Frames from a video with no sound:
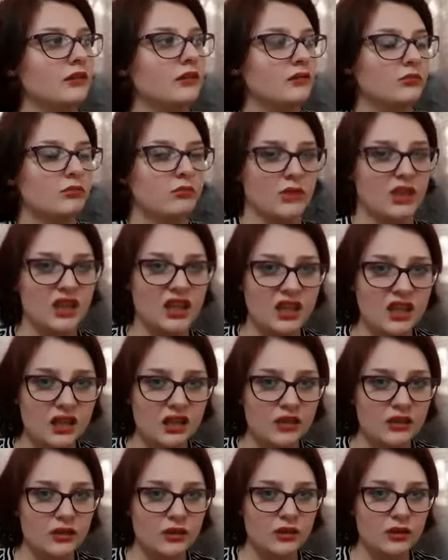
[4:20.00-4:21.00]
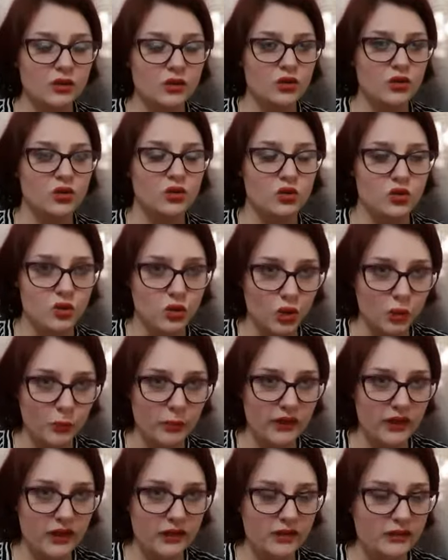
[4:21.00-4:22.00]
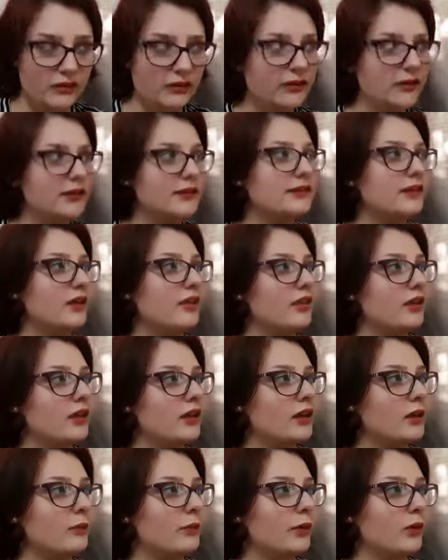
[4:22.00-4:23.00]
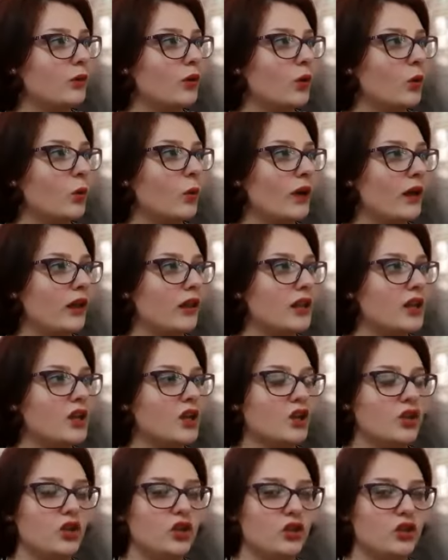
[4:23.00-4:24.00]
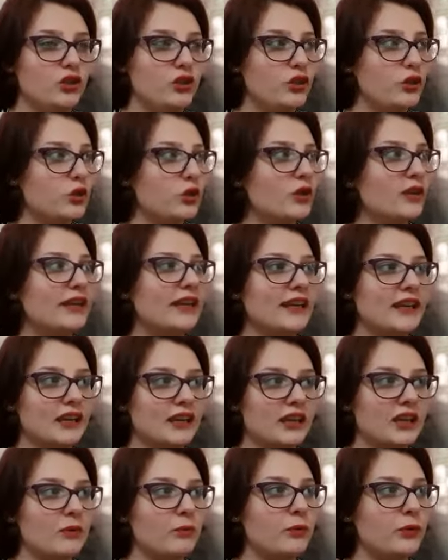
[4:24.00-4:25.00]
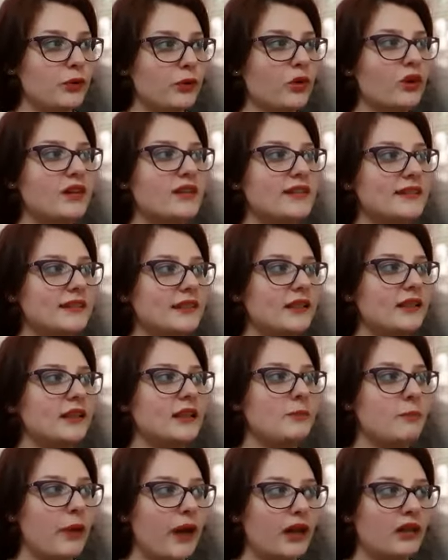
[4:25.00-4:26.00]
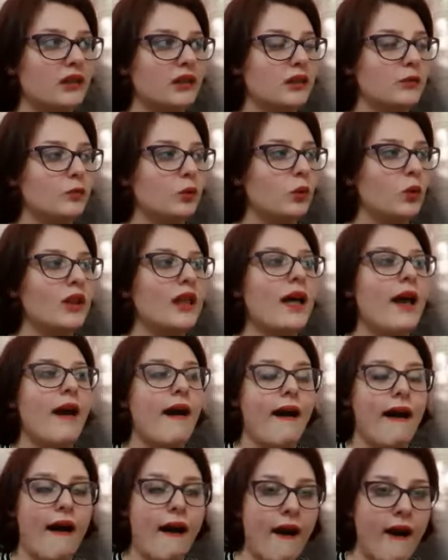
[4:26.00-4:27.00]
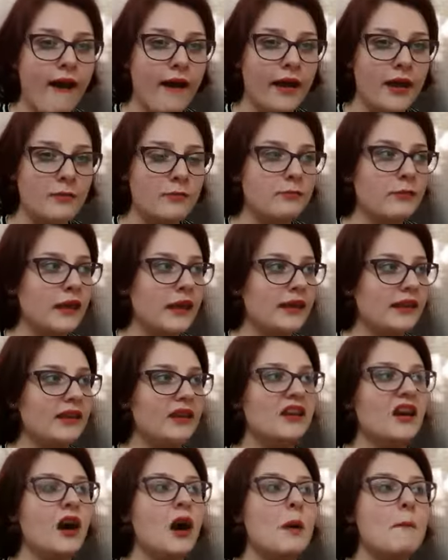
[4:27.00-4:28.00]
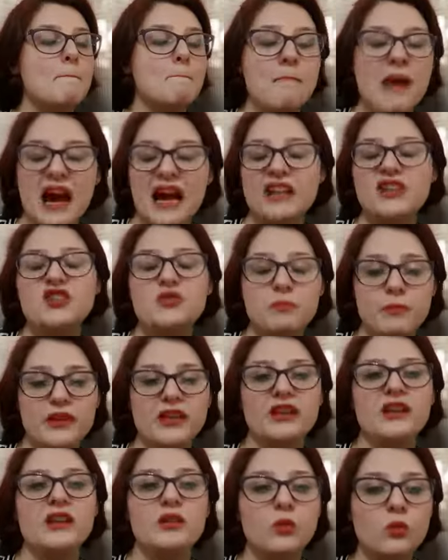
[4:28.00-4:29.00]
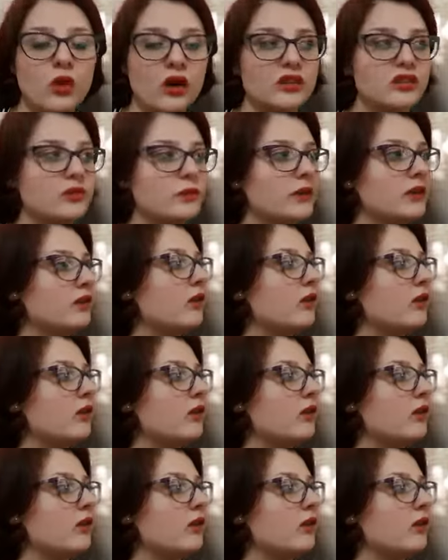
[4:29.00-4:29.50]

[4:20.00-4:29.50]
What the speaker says: Me? Stupid? Said the hippo. Well, you can keep your silly paddling pool. I'm making a much bigger watering